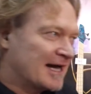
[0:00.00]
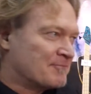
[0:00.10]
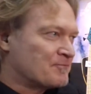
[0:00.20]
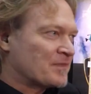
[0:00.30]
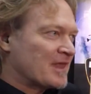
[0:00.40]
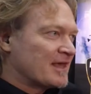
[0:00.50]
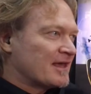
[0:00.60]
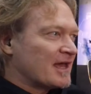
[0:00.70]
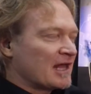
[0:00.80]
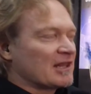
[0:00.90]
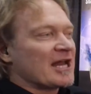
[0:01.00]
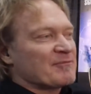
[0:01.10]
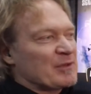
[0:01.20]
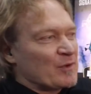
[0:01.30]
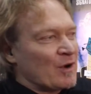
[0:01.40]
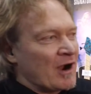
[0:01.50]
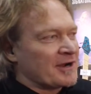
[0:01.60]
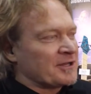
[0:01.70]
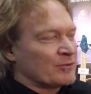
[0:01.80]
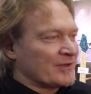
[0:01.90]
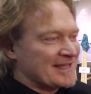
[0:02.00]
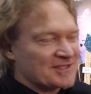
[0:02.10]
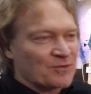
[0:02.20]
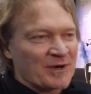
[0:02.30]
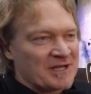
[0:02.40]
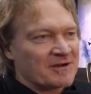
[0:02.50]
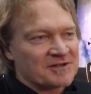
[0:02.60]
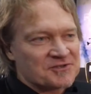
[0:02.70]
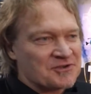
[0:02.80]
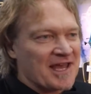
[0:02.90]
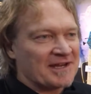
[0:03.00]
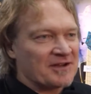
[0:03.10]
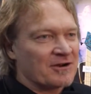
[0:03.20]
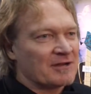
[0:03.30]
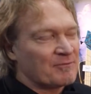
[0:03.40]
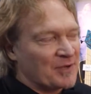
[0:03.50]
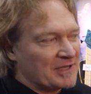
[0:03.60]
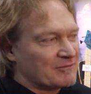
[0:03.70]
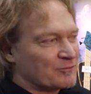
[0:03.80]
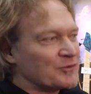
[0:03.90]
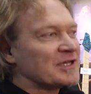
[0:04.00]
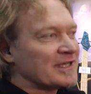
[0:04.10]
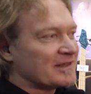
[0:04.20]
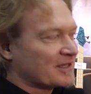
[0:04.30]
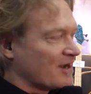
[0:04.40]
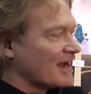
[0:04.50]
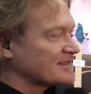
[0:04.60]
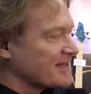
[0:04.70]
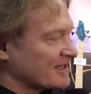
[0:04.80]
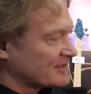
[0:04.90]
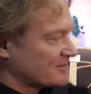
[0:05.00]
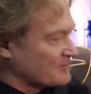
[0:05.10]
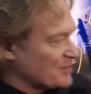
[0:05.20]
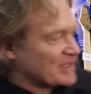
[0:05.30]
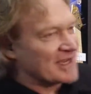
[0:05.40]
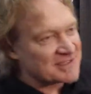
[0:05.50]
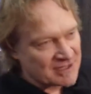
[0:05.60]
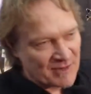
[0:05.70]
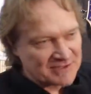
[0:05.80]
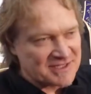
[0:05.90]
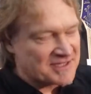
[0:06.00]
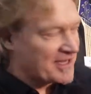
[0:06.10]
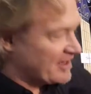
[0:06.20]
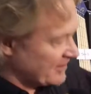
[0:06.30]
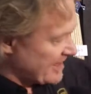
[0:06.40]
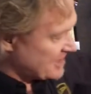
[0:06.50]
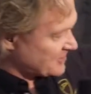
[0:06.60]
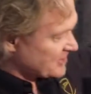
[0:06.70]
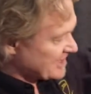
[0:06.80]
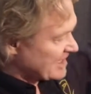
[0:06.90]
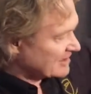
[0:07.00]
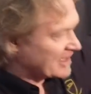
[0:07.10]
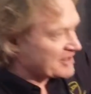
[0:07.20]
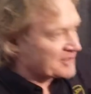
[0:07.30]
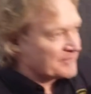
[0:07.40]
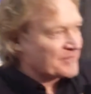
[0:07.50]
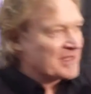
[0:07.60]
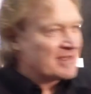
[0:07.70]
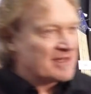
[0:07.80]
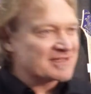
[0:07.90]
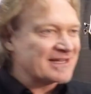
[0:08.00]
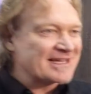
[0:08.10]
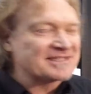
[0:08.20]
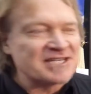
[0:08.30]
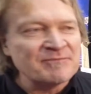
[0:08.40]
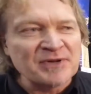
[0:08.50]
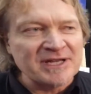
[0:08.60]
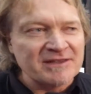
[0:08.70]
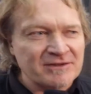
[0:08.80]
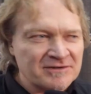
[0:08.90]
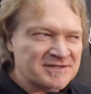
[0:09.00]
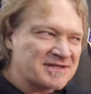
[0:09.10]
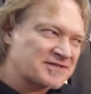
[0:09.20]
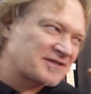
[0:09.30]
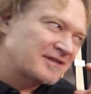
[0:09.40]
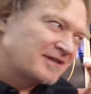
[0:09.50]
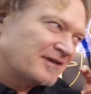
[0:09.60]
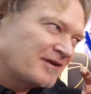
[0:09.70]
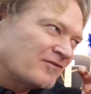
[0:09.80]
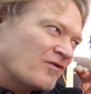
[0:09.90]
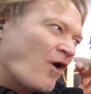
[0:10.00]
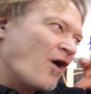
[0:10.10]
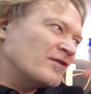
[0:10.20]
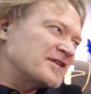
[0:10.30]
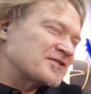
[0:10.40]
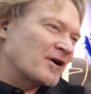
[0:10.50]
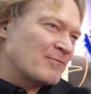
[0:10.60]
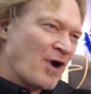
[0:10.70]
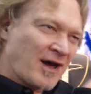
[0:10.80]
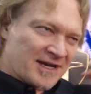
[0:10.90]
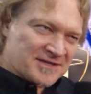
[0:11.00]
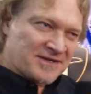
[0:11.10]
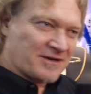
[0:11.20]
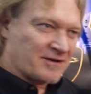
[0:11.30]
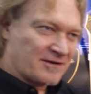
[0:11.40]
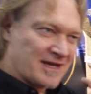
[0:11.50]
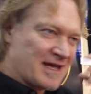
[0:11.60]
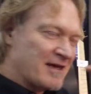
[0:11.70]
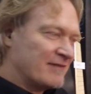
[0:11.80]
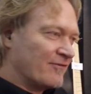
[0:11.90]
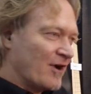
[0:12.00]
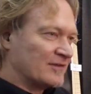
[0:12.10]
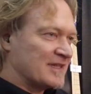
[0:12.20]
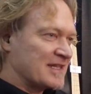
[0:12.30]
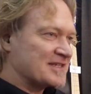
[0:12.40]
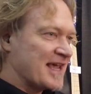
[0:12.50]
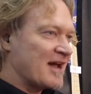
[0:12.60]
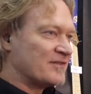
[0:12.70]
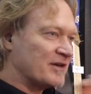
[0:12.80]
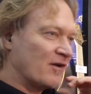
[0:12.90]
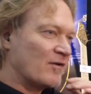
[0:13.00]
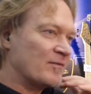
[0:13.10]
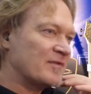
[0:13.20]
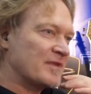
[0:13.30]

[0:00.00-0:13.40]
A lot of people argue, well, that's 20 hertz, you can't hear it. But really, the content, because of the multi-scale, the extra scale length, it's like a timpani. There's all these harmonics that are involved in the sound that,